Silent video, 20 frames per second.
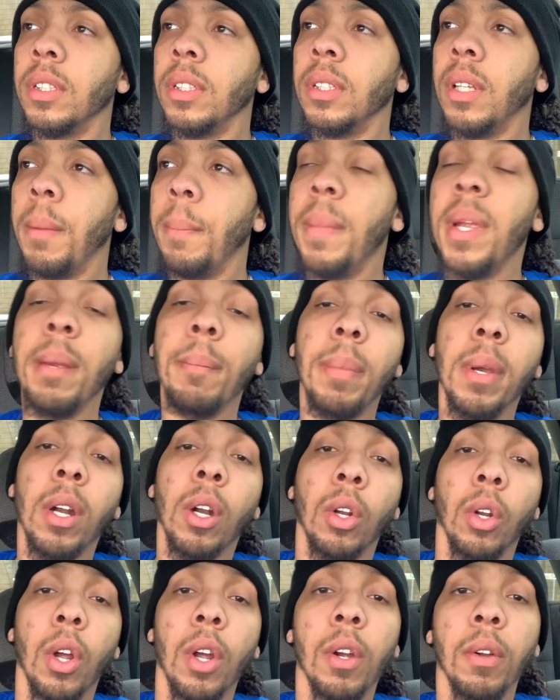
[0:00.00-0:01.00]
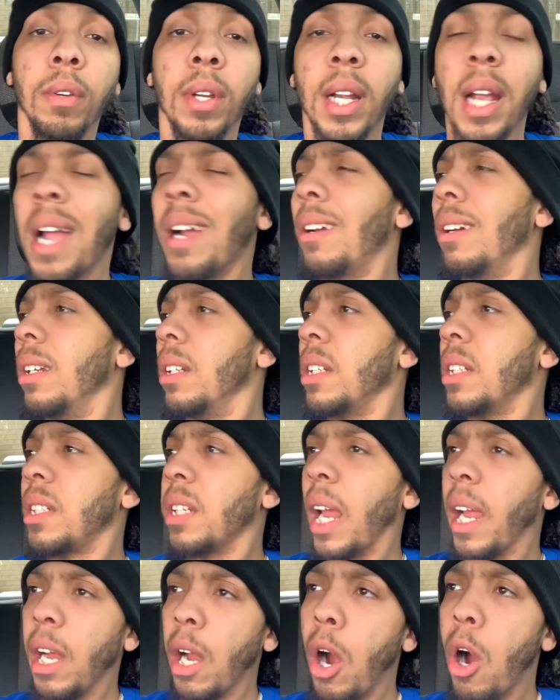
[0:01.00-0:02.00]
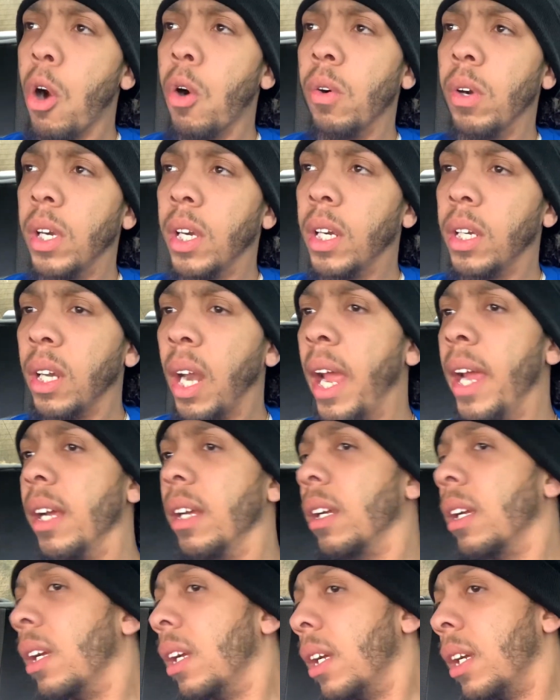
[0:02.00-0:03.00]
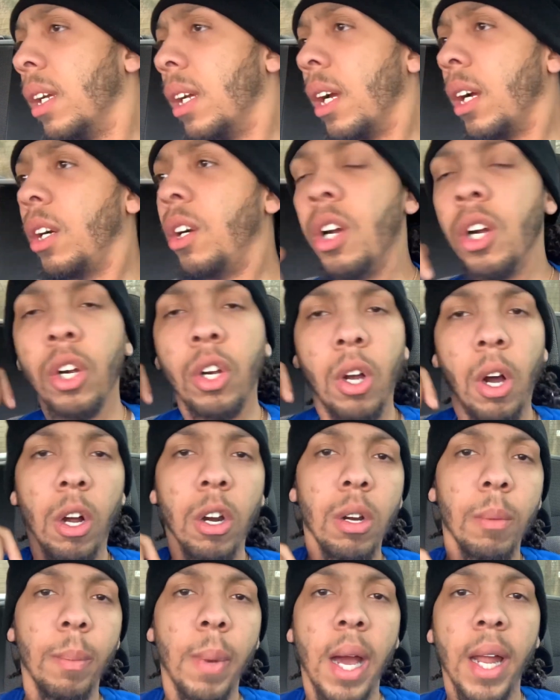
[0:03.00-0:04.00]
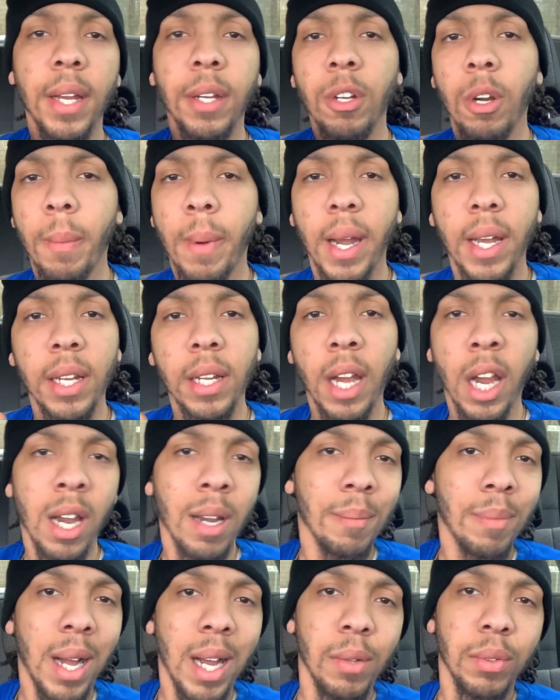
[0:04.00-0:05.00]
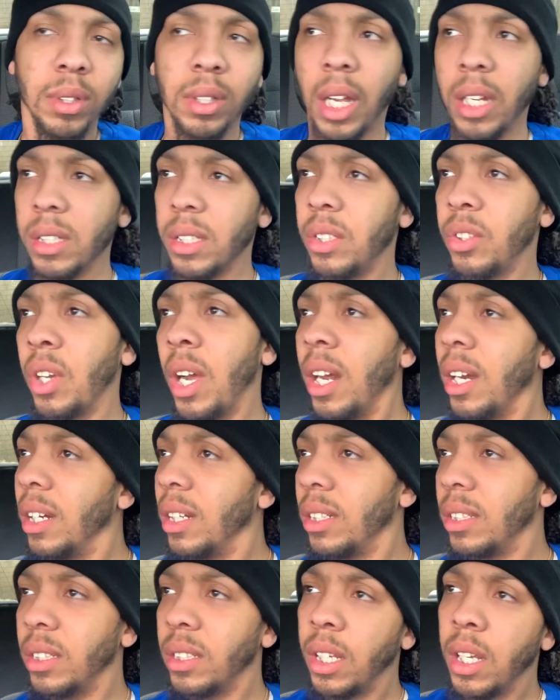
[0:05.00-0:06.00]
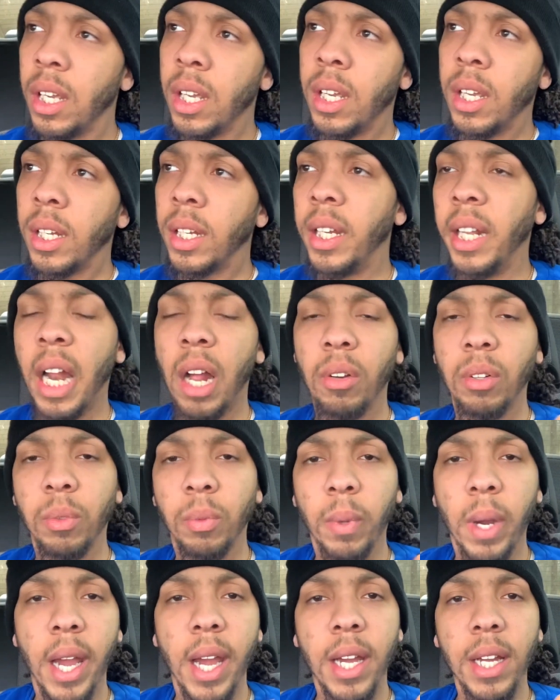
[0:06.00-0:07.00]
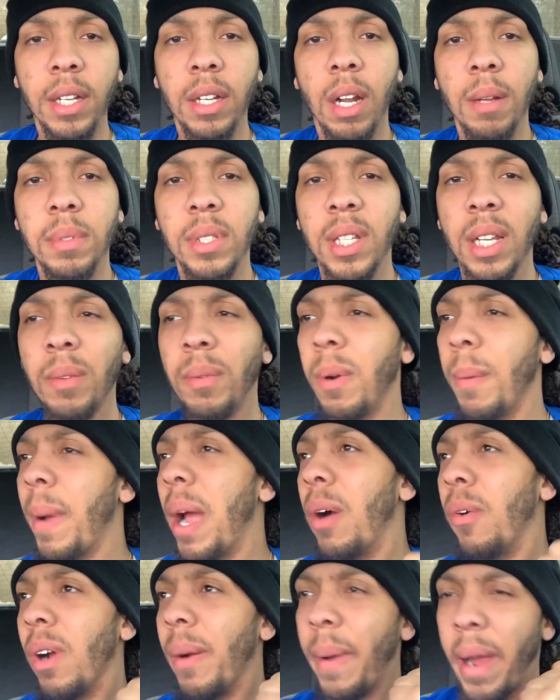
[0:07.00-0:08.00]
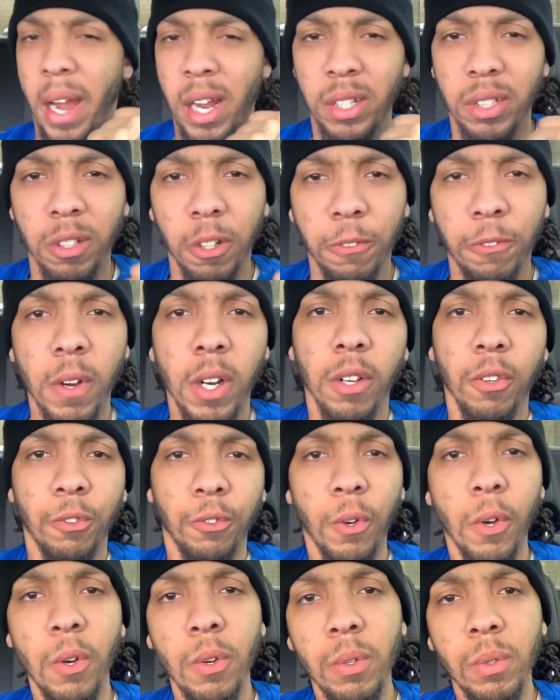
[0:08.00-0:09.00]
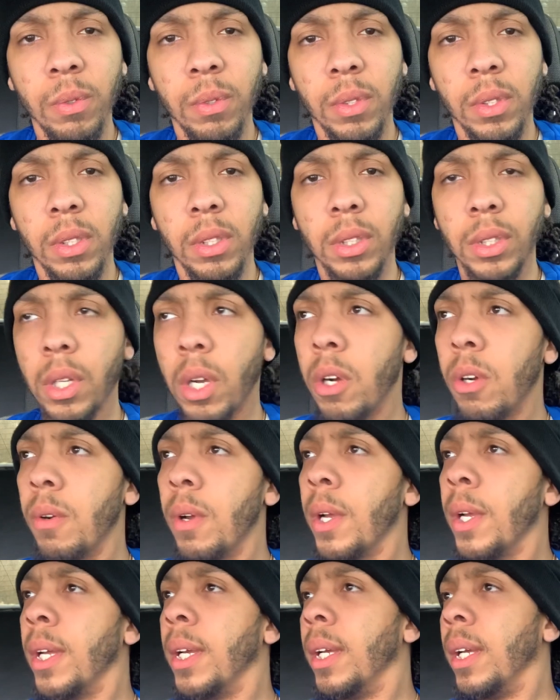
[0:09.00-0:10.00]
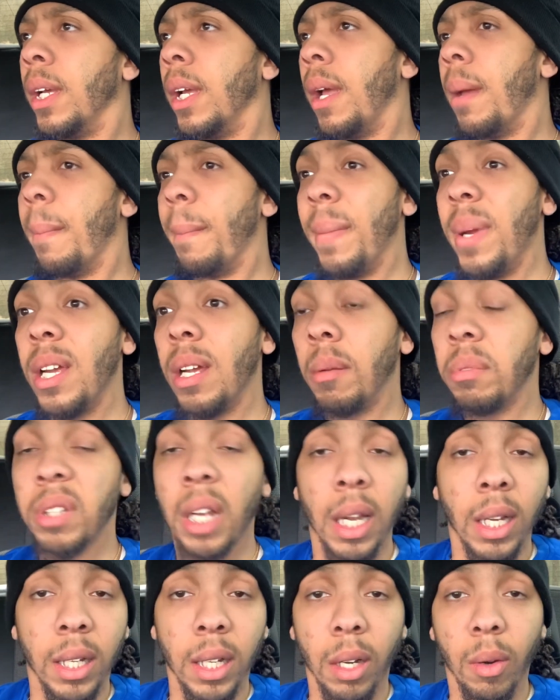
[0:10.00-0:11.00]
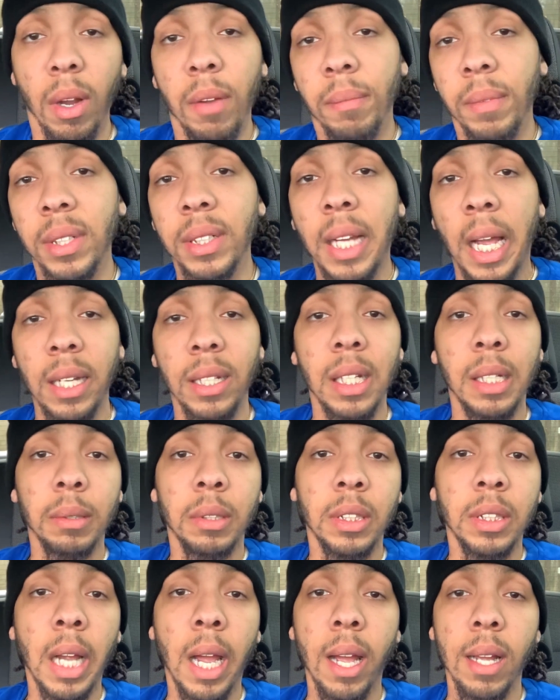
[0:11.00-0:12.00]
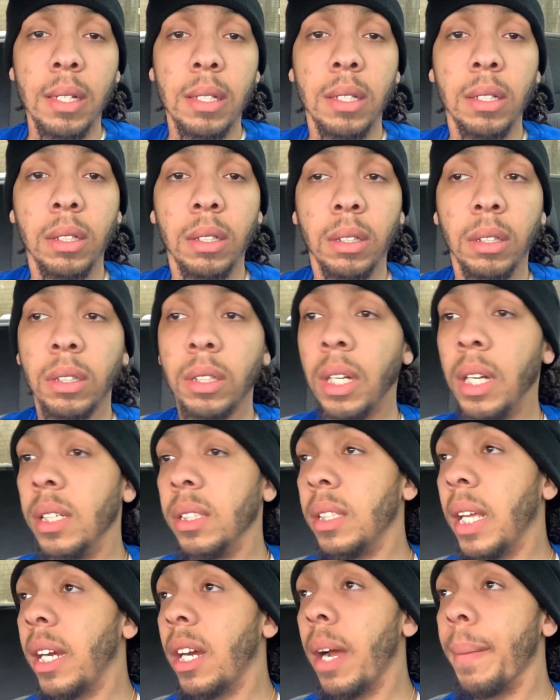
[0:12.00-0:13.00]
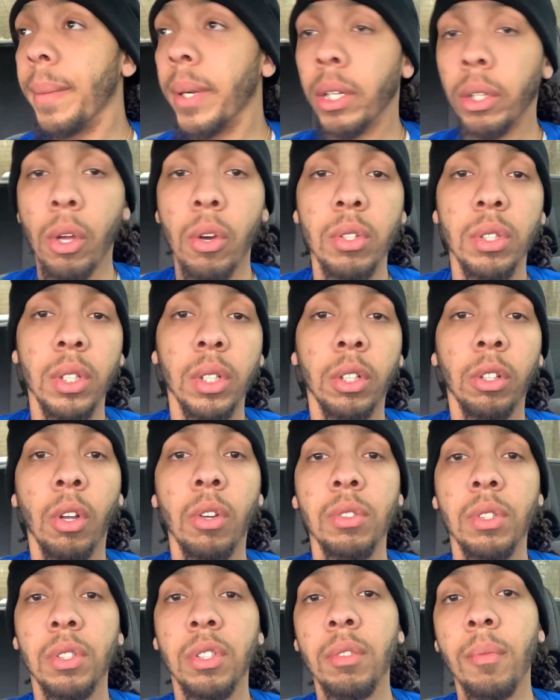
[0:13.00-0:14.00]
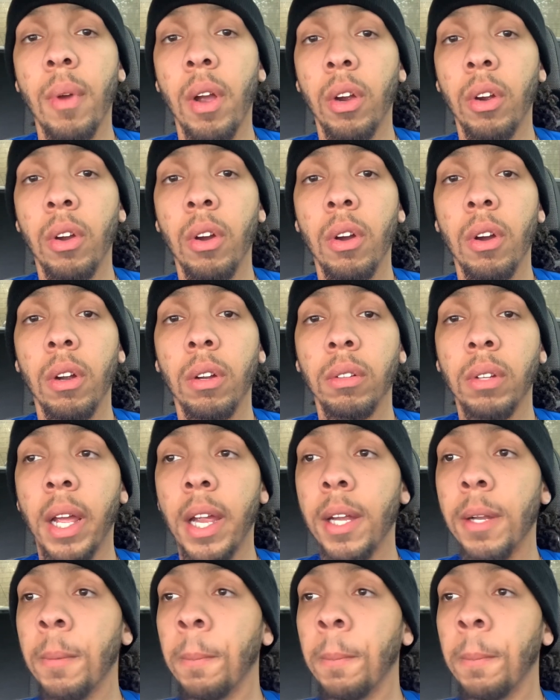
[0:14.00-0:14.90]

me being a loyal nigga, I could have just like, yo, like, couldn't call nobody, nobody, everybody was like trying to get out the way, you know what I'm saying? When nobody wearing my answer answering the fucking phone. So me, I'm trying to get away from these goddamn shots. Cause they coming closer and closer to my car. Like,